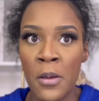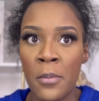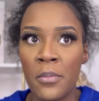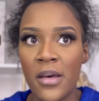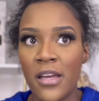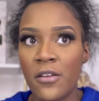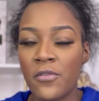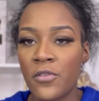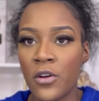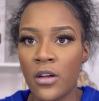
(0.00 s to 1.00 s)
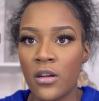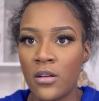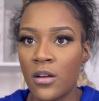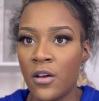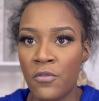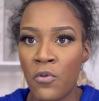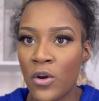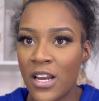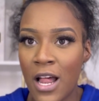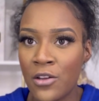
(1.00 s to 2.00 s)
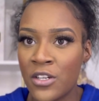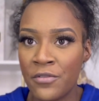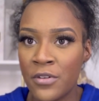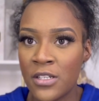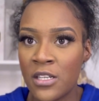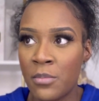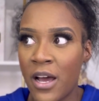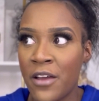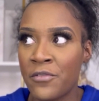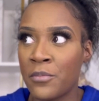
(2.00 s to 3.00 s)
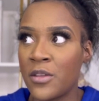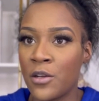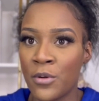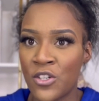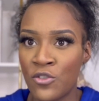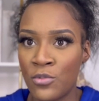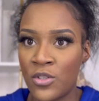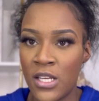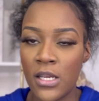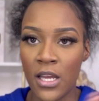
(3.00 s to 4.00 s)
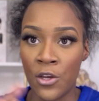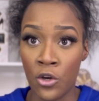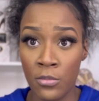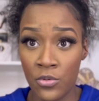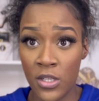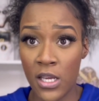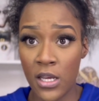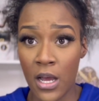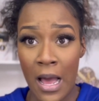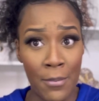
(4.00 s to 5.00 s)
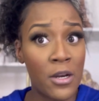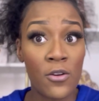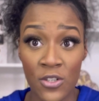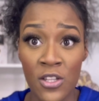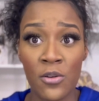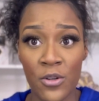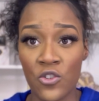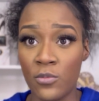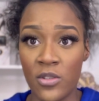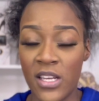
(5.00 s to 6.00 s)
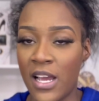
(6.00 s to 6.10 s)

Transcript: But for a $40 difference to buy from the original boutique in your boutique, I'm going to go to the original boutique.